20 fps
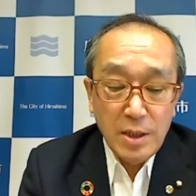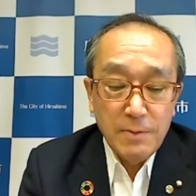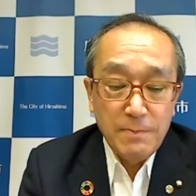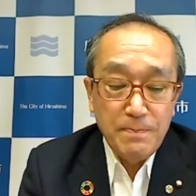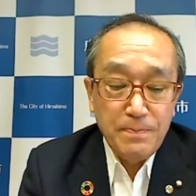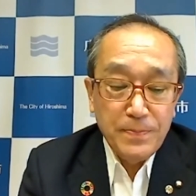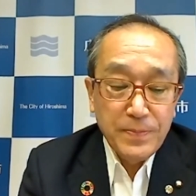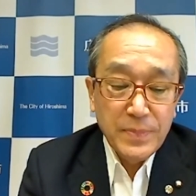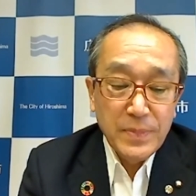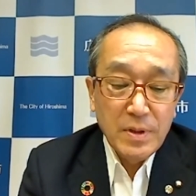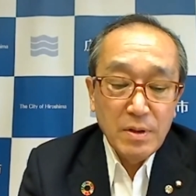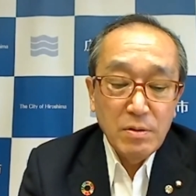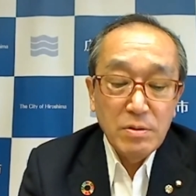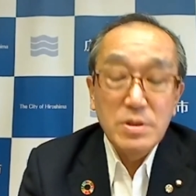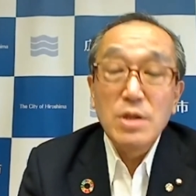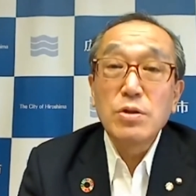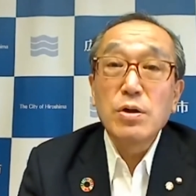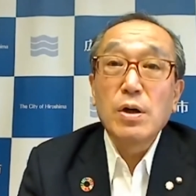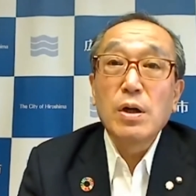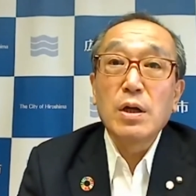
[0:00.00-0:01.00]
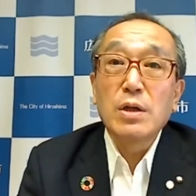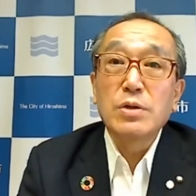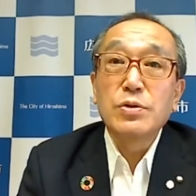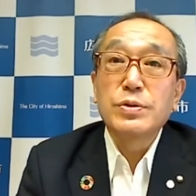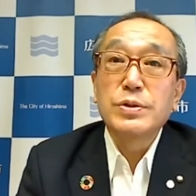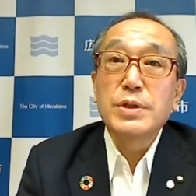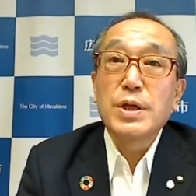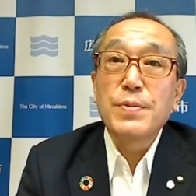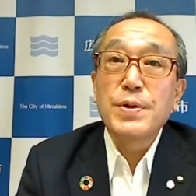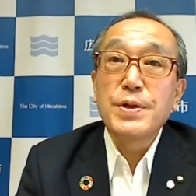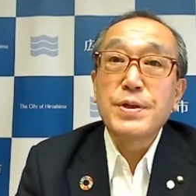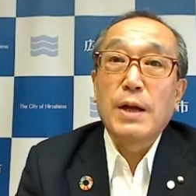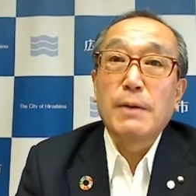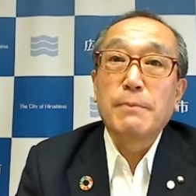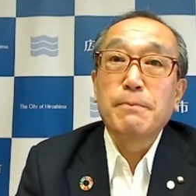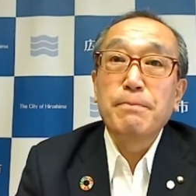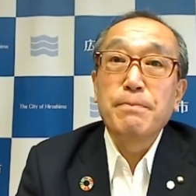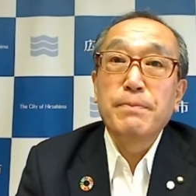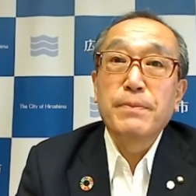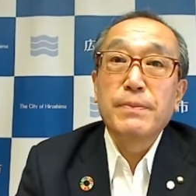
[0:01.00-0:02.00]
So I hope you will visit Hiroshima.
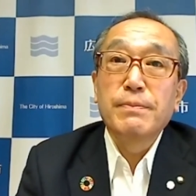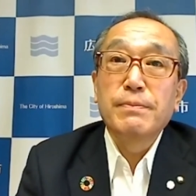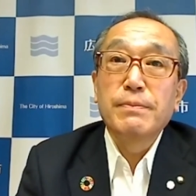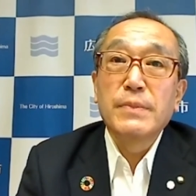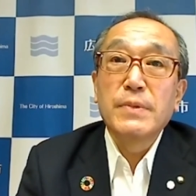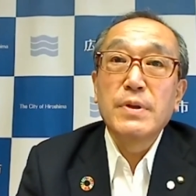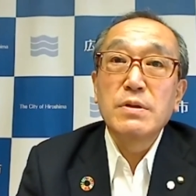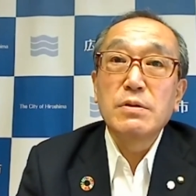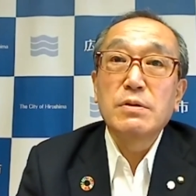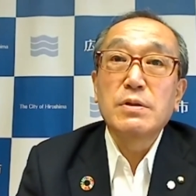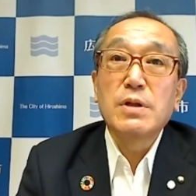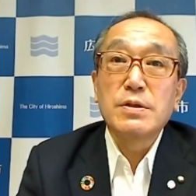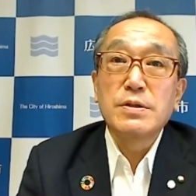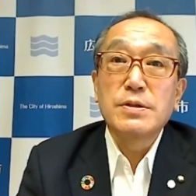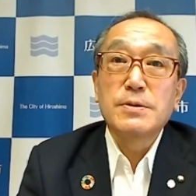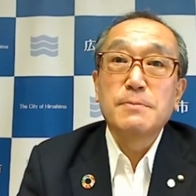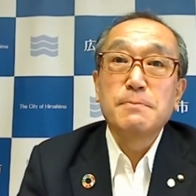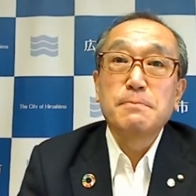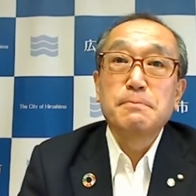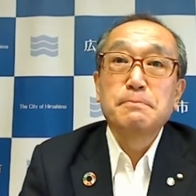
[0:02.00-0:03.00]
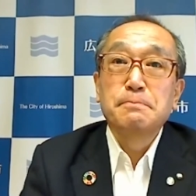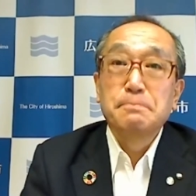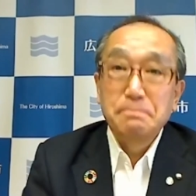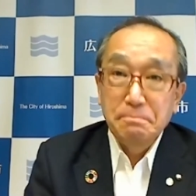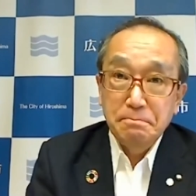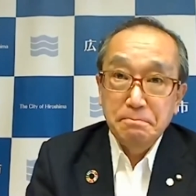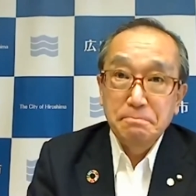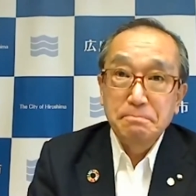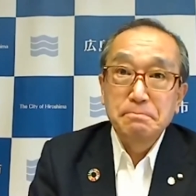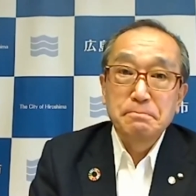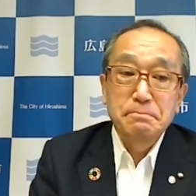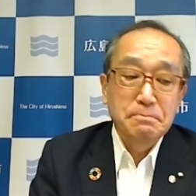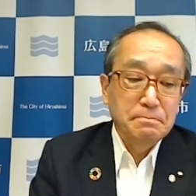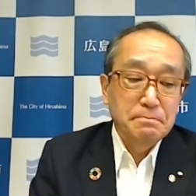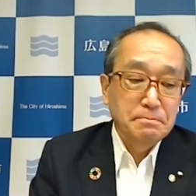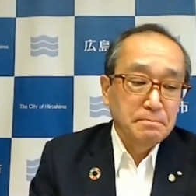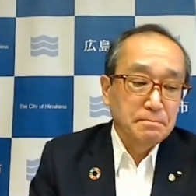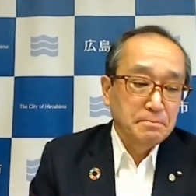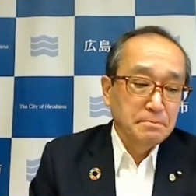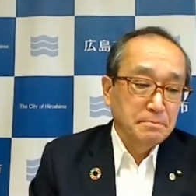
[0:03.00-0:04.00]
Thank you for your attention. That's all from
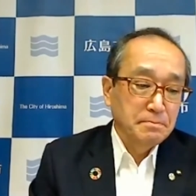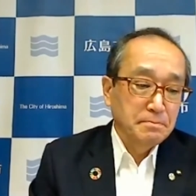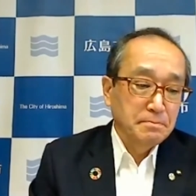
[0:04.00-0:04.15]
me.